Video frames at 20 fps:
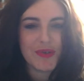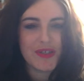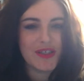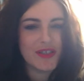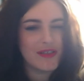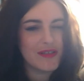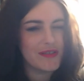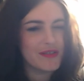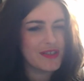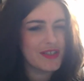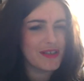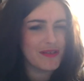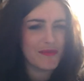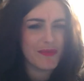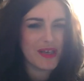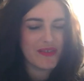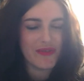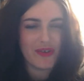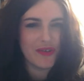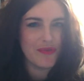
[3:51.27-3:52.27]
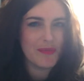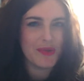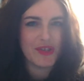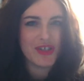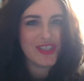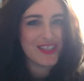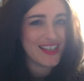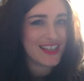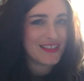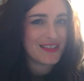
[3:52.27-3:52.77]
which didn't make very
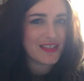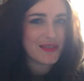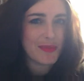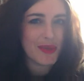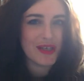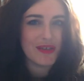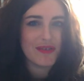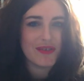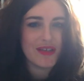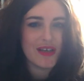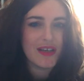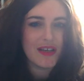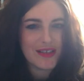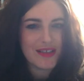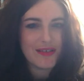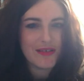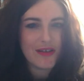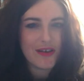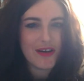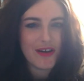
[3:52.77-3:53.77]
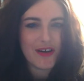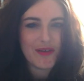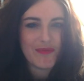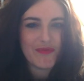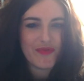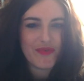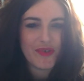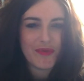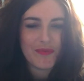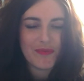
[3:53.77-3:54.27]
much sense because it didn't
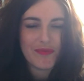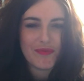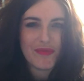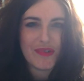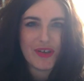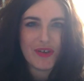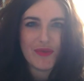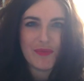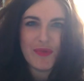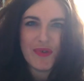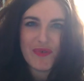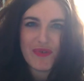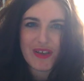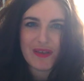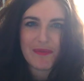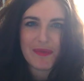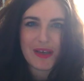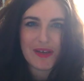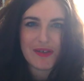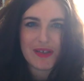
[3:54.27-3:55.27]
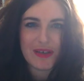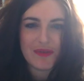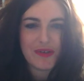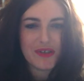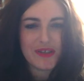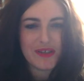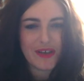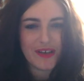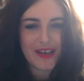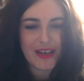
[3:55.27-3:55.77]
come from, you know, moving, because I
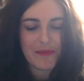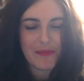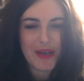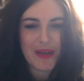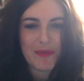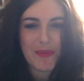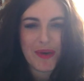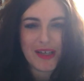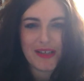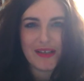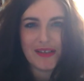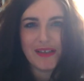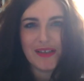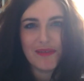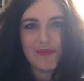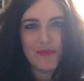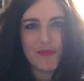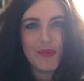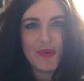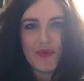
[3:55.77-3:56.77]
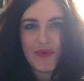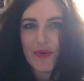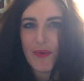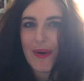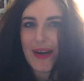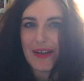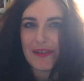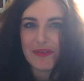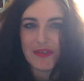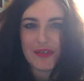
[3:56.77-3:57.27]
was stuck in my bed. I didn't move
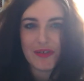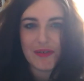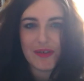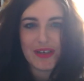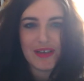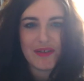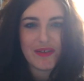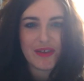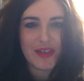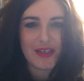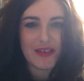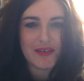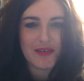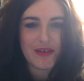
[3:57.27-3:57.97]
around or anything.